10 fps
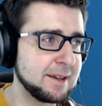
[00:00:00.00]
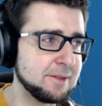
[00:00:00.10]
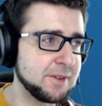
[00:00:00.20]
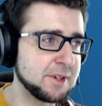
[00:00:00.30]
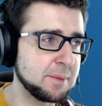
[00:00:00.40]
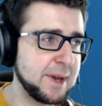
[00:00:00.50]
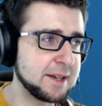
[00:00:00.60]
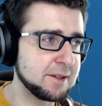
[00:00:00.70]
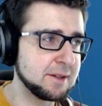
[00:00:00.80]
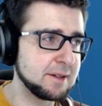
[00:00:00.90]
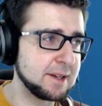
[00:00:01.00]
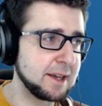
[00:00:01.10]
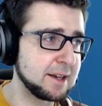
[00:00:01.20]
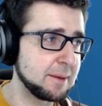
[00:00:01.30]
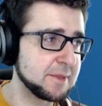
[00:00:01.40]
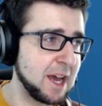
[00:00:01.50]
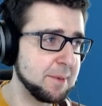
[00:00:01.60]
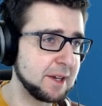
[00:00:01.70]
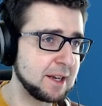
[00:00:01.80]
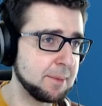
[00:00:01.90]
inverted pattern. And again, I'm
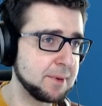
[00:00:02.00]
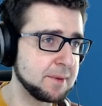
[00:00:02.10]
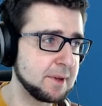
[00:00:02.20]
typing it up.